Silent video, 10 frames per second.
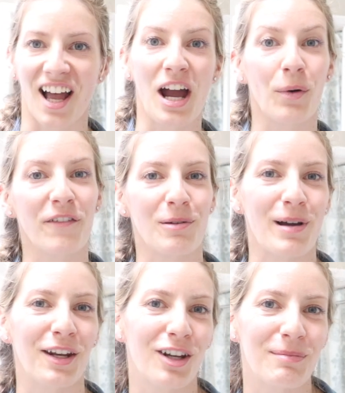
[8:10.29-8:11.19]
Alright, well if you're
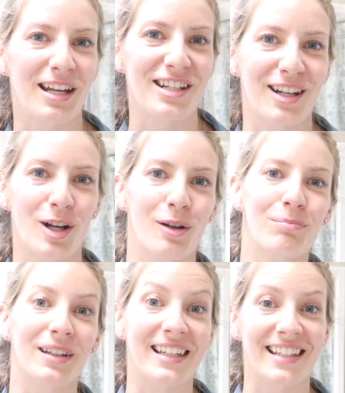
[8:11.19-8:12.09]
brand new to my channel,
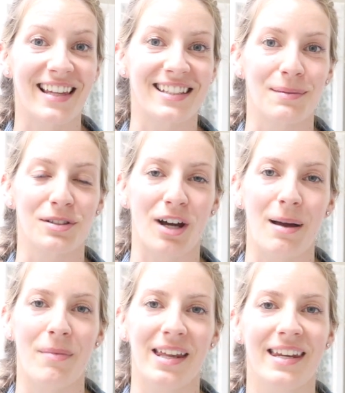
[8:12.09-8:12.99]
please hit that
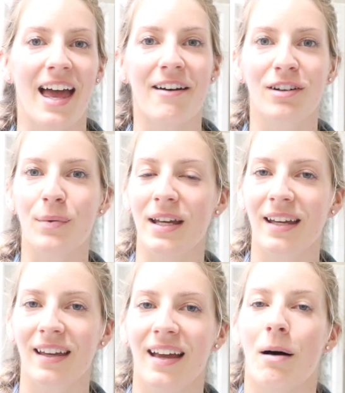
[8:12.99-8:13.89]
subscribe button. Every
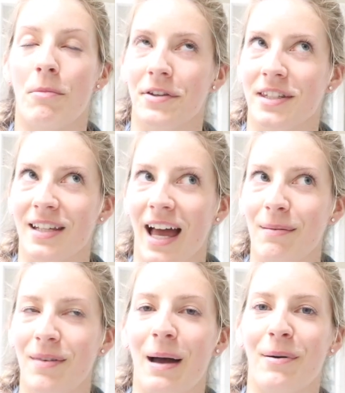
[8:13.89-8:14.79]
week, most of the
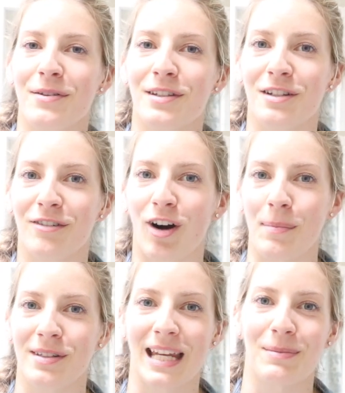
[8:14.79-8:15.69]
time, I post a new
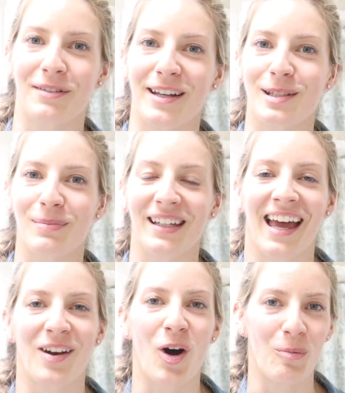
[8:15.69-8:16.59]
farm to table recipe
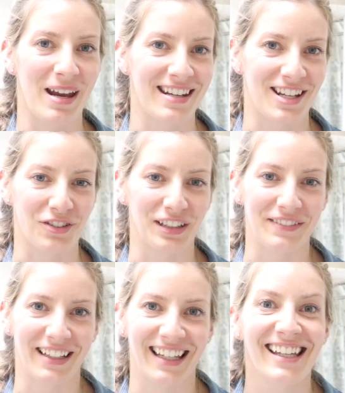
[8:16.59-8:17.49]
and homemade natural
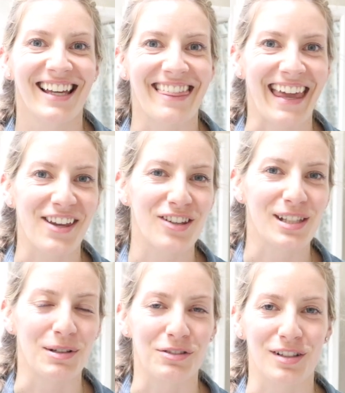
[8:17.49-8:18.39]
living. Thank you
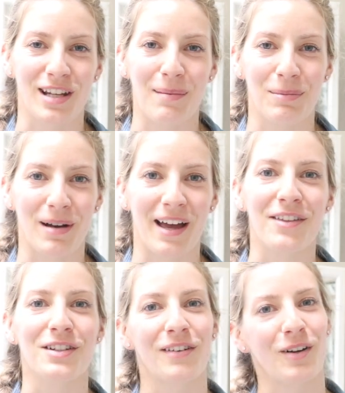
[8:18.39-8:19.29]
so much for stopping by the
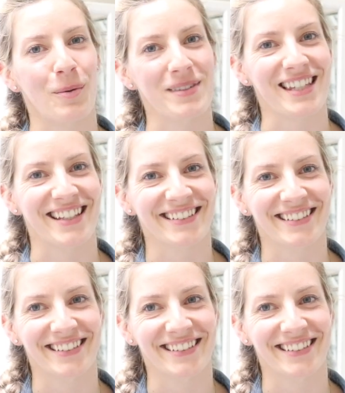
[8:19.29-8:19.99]
Duvall Homestead.